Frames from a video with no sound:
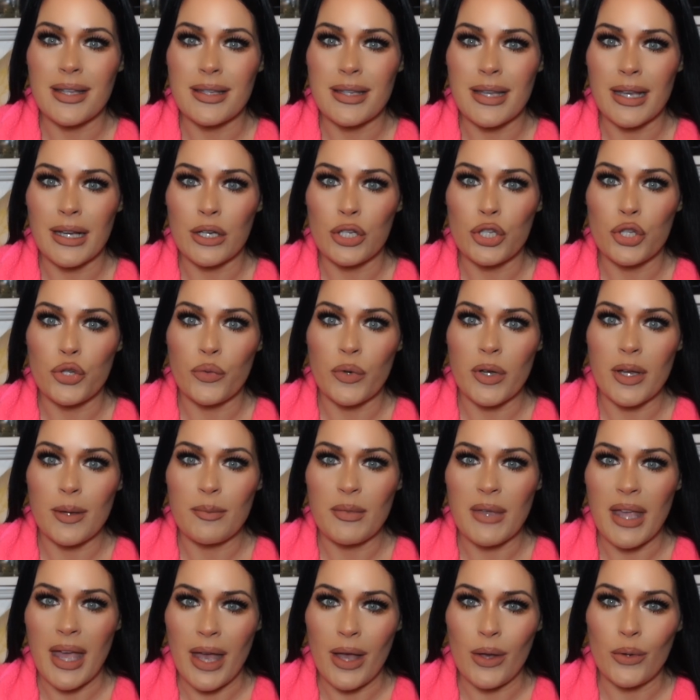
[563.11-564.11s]
It's like a dream
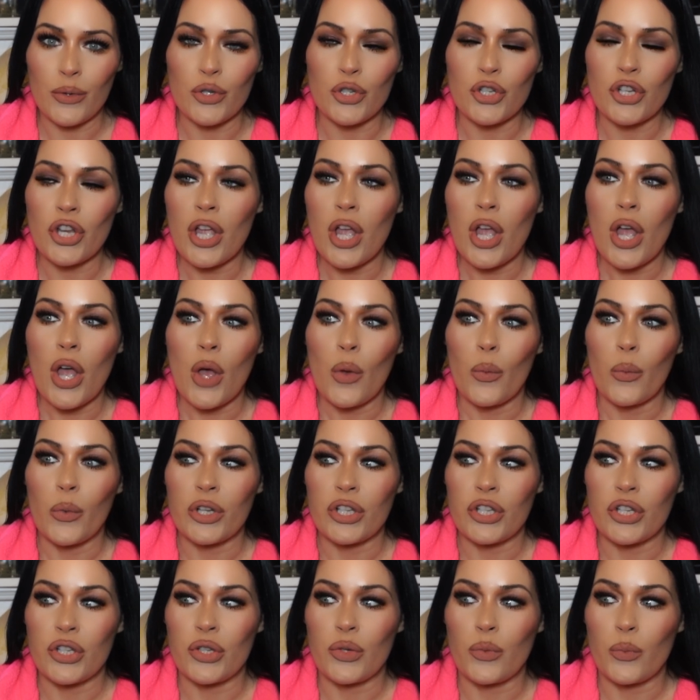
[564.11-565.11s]
couch,
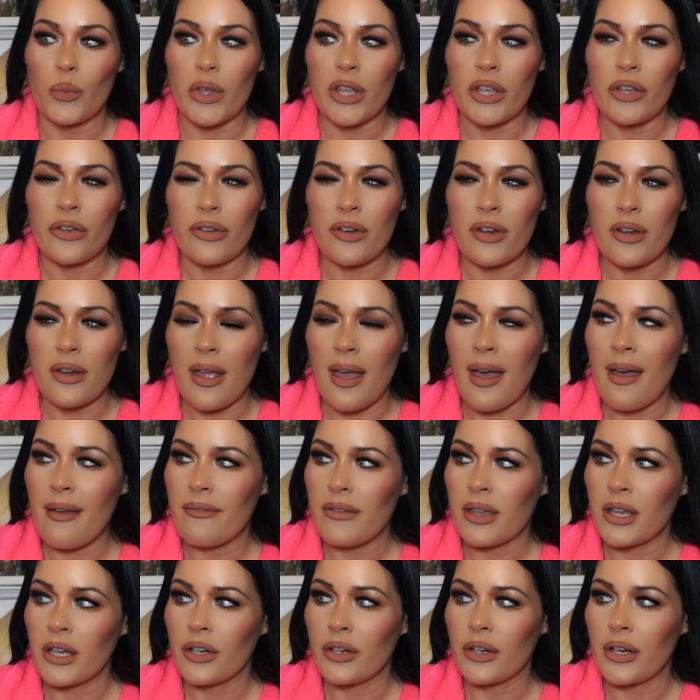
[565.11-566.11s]
which we couldn't
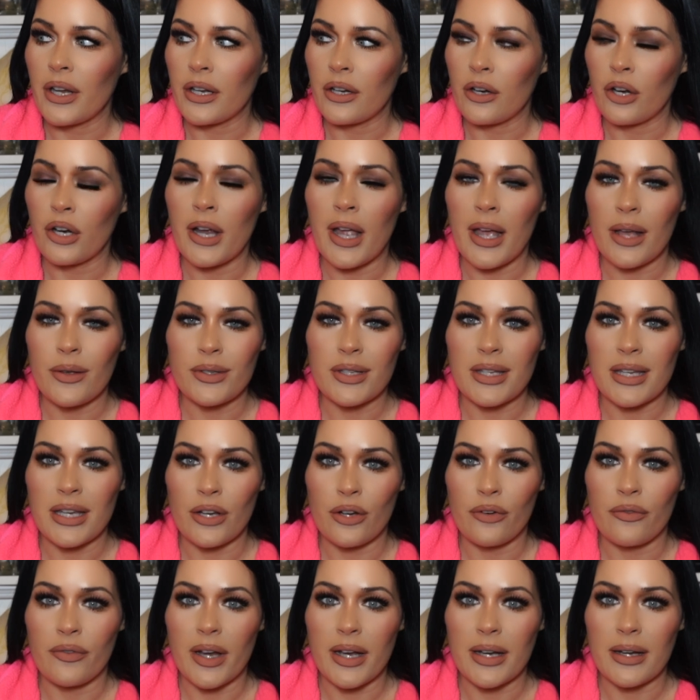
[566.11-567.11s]
have here in our house
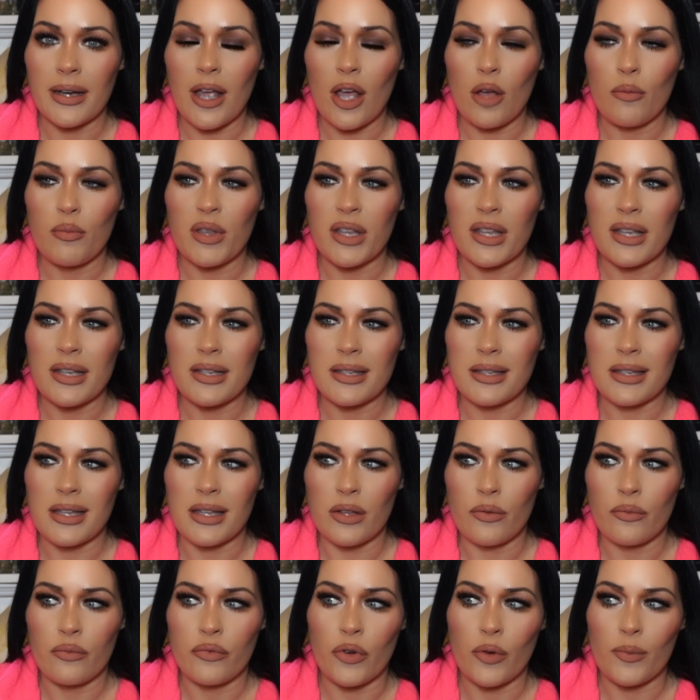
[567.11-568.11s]
here right now because
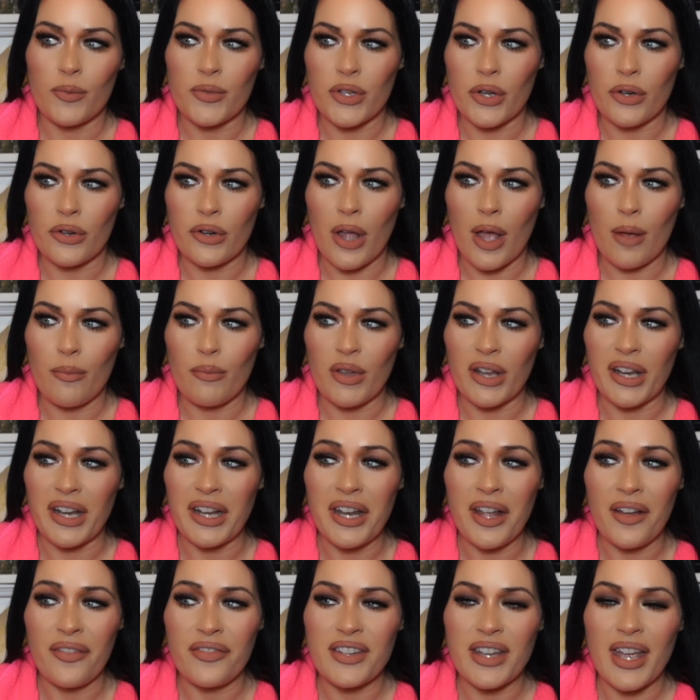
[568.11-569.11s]
the rooms are not big
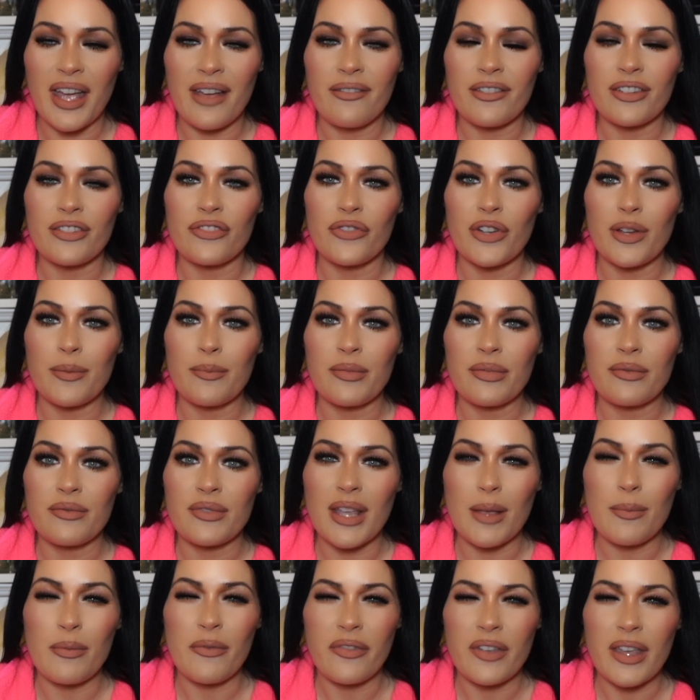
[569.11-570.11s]
enough to have a dream
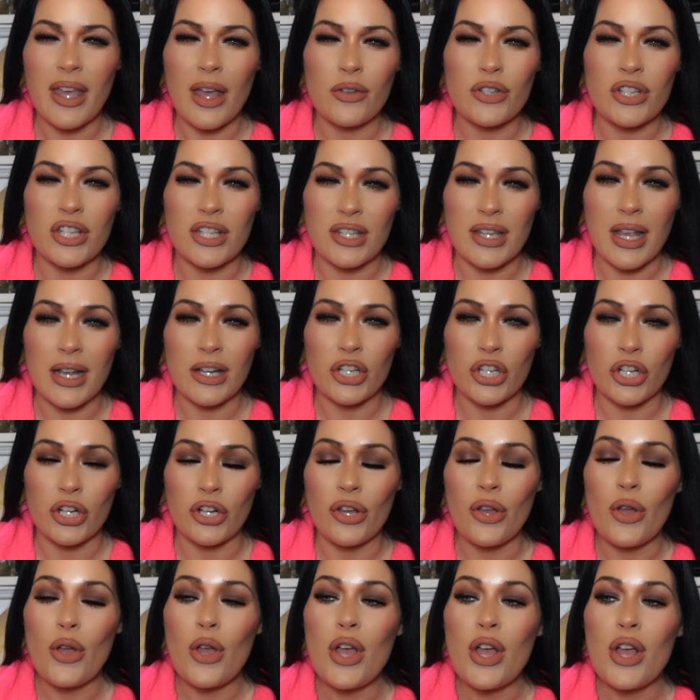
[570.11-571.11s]
type of couch, a sectional.
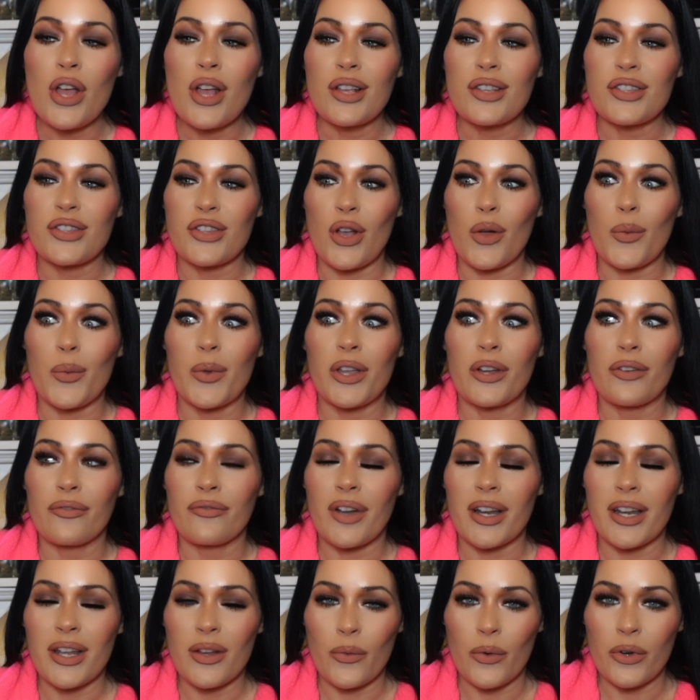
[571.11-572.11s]
So we
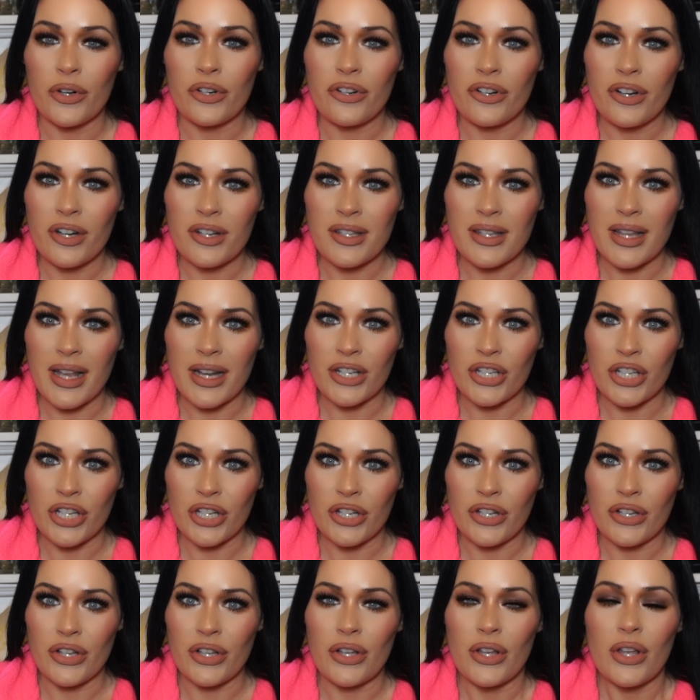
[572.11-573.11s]
already ordered our
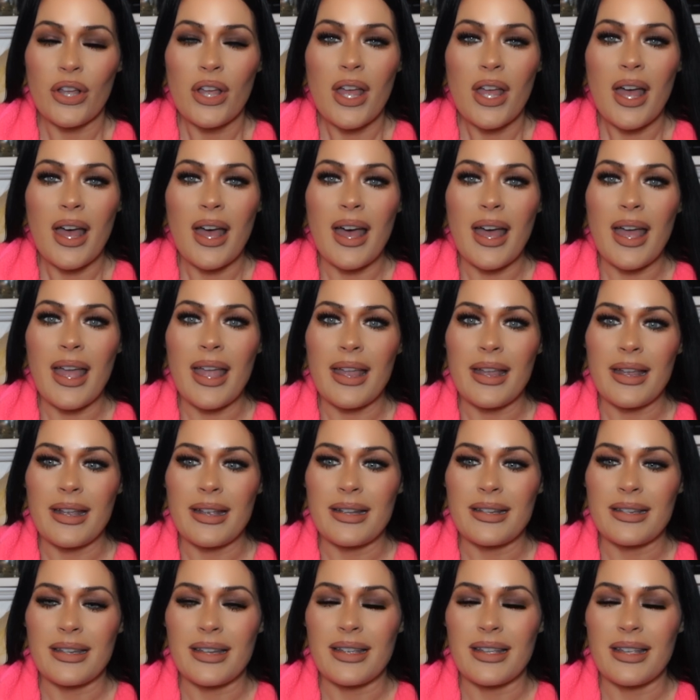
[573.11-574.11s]
sectional,
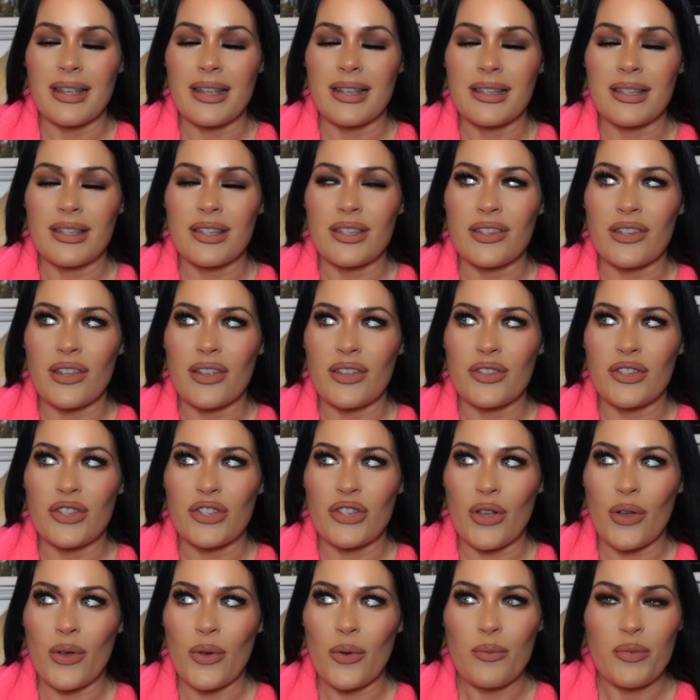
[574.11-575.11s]
and it's
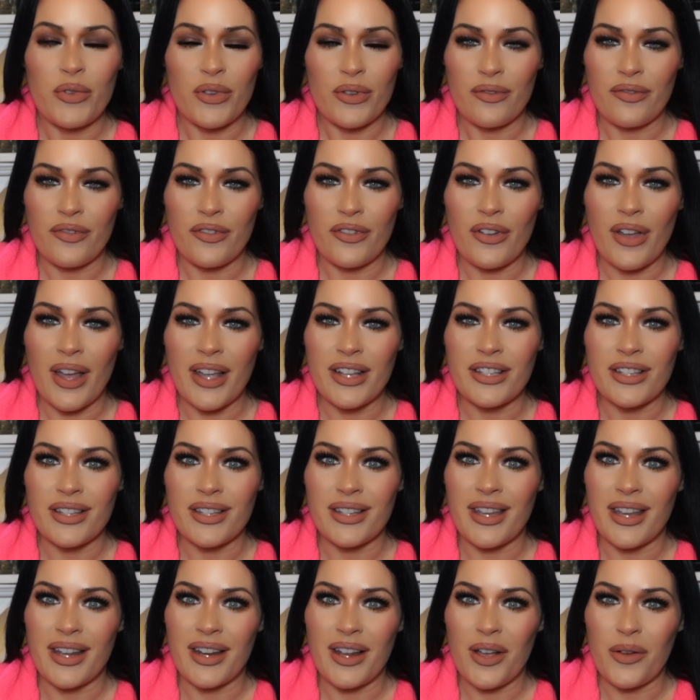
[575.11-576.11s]
so beautiful. I
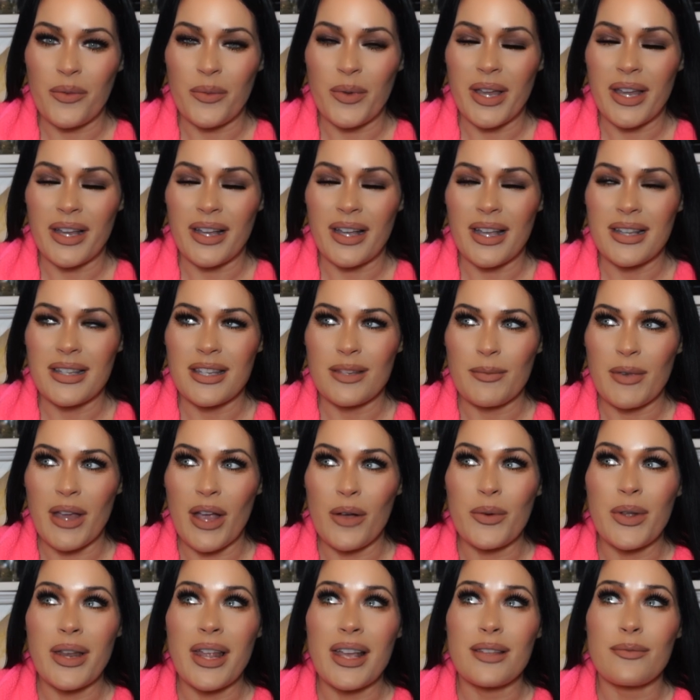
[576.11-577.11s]
just cannot wait, guys. My,
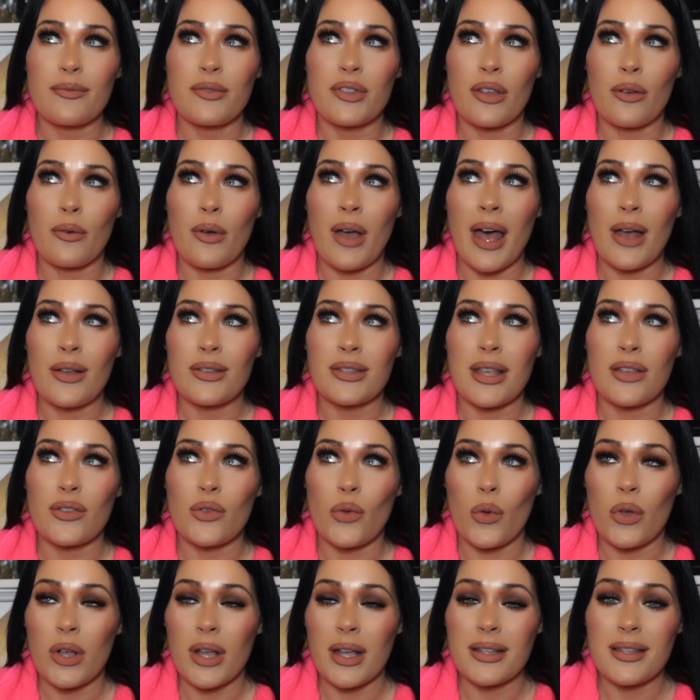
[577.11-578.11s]
it has, the house has
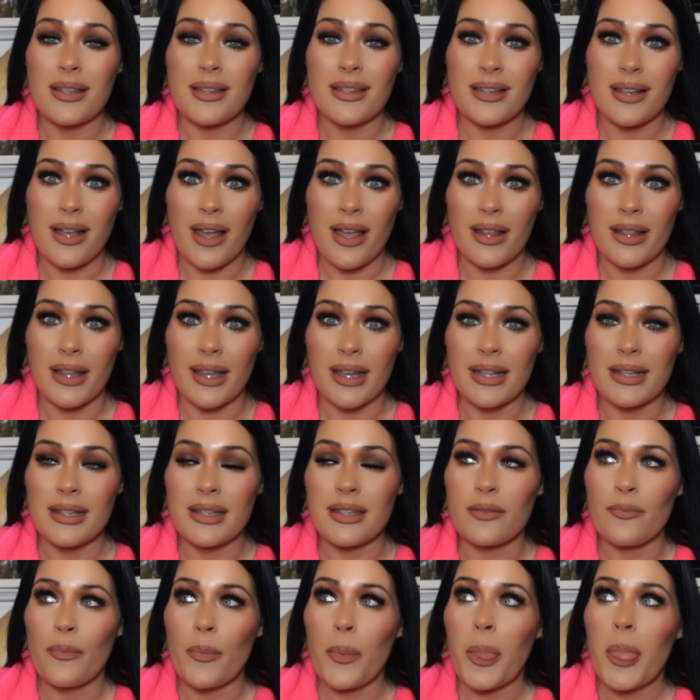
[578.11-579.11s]
all kinds of
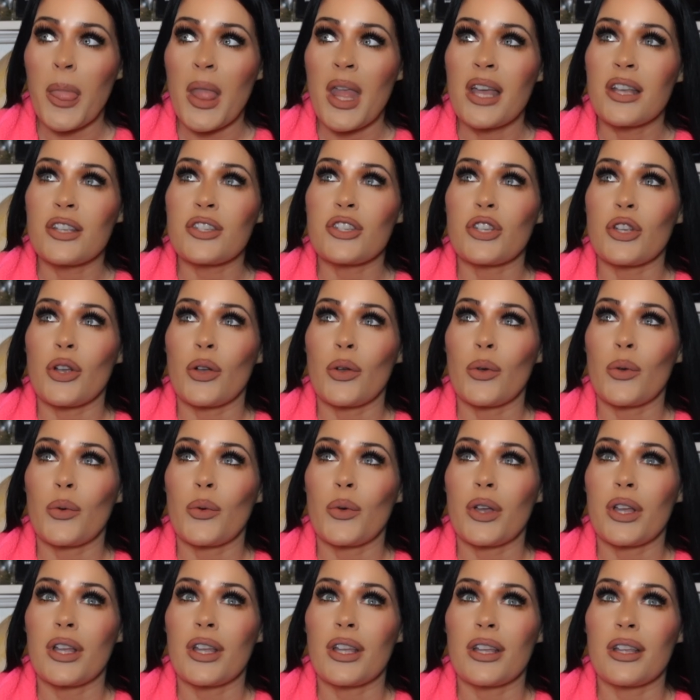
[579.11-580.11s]
skylights,
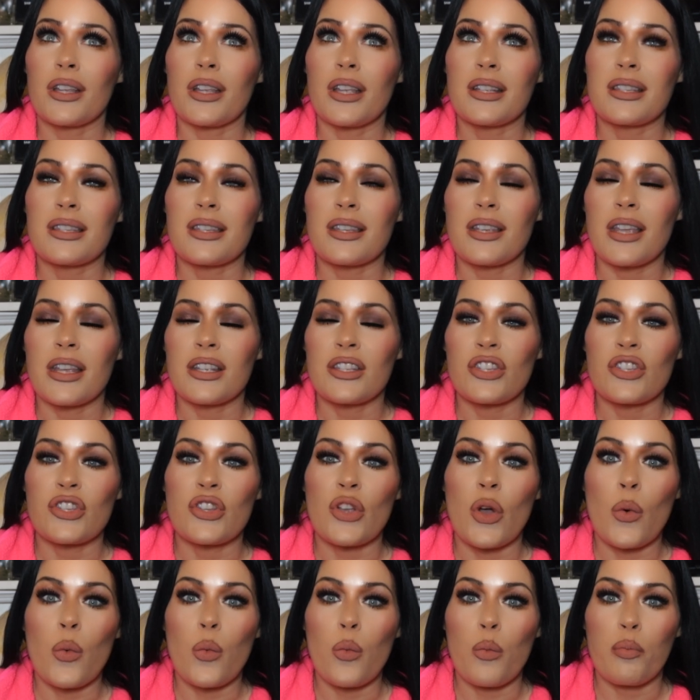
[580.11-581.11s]
so it's it's
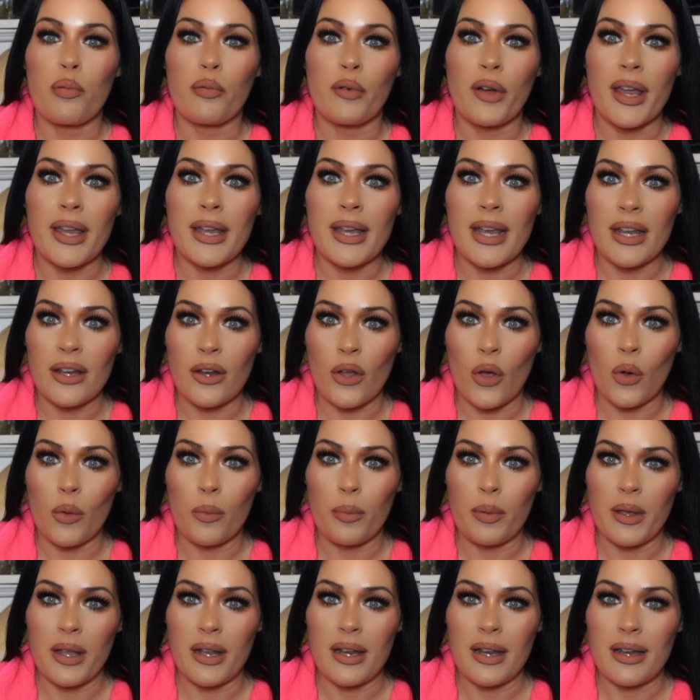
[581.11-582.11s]
so bright and
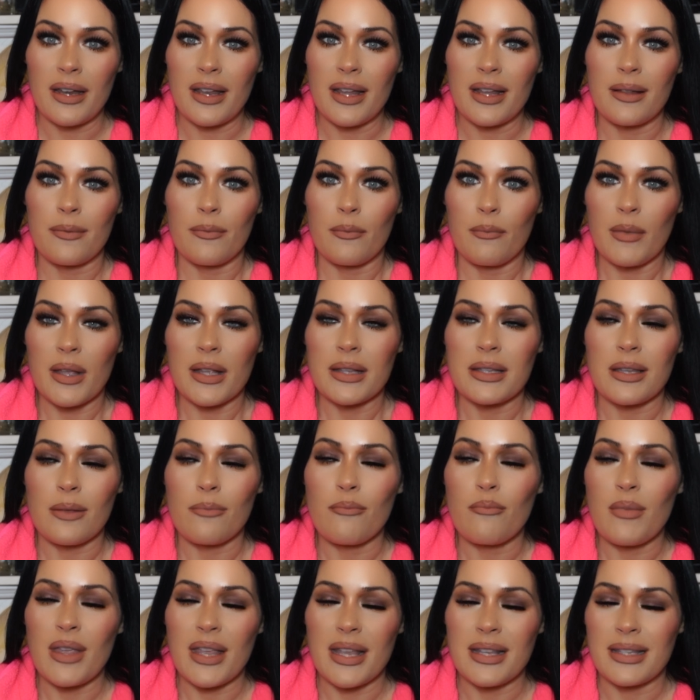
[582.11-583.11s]
open, and, and it's
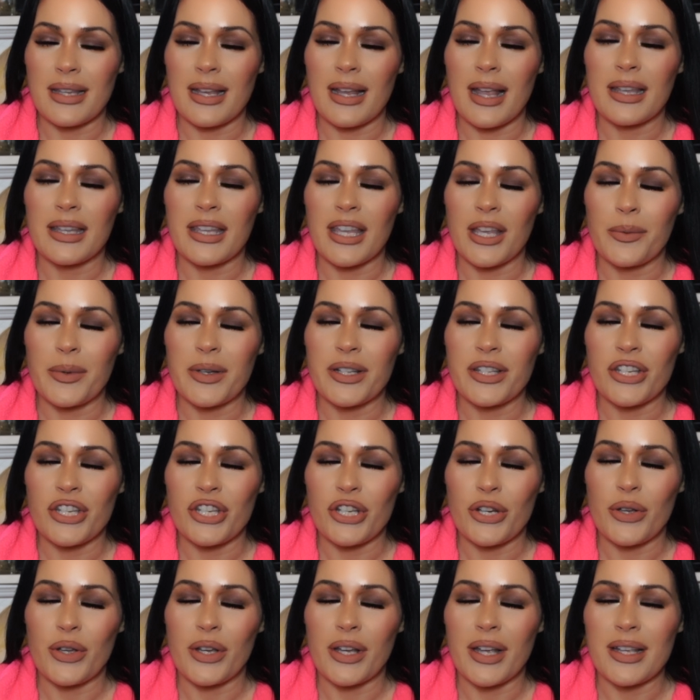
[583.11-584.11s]
amazing. I can't wait to
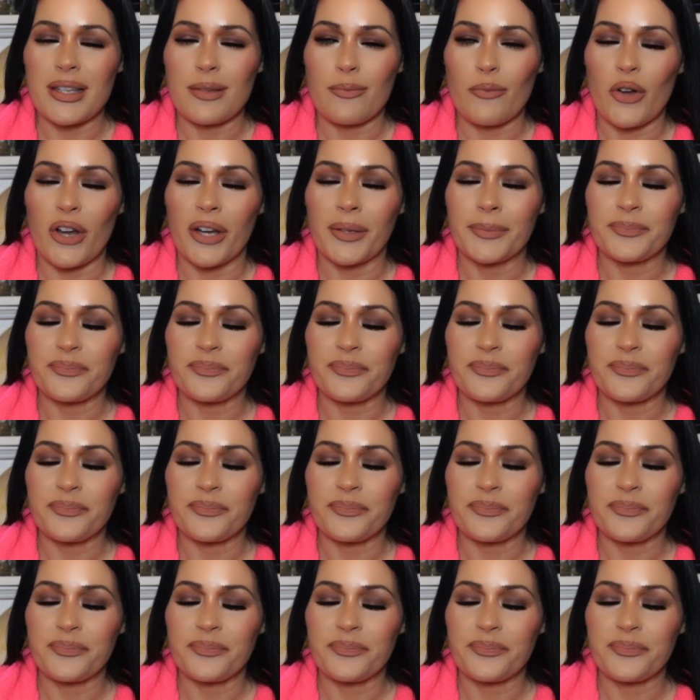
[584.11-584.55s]
show you guys more.